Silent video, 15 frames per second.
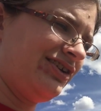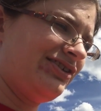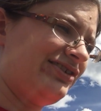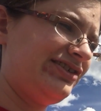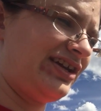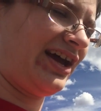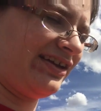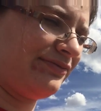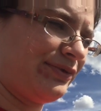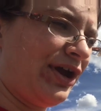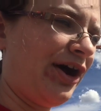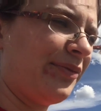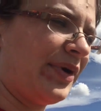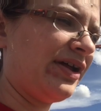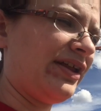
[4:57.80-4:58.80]
she asks me
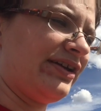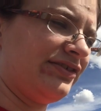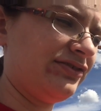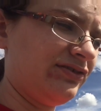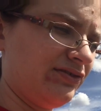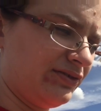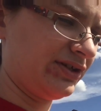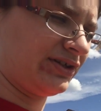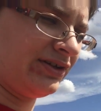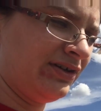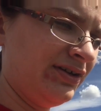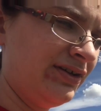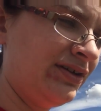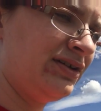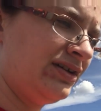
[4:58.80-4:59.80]
how my leg's
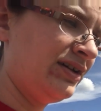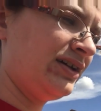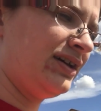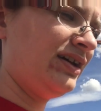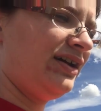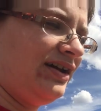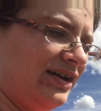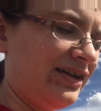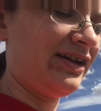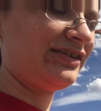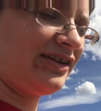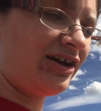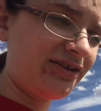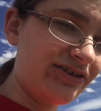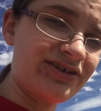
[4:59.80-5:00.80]
doing. And I
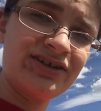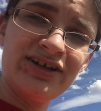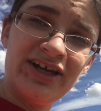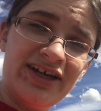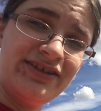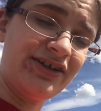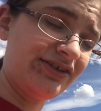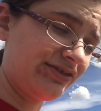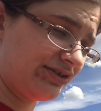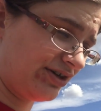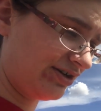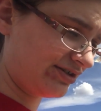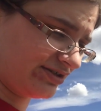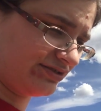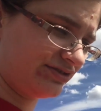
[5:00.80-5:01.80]
tell her, it doesn't
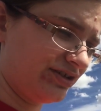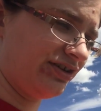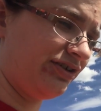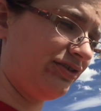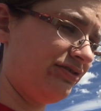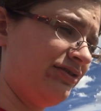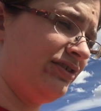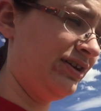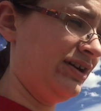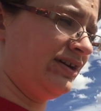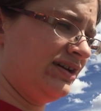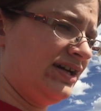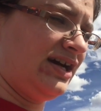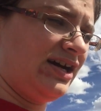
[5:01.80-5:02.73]
hurt until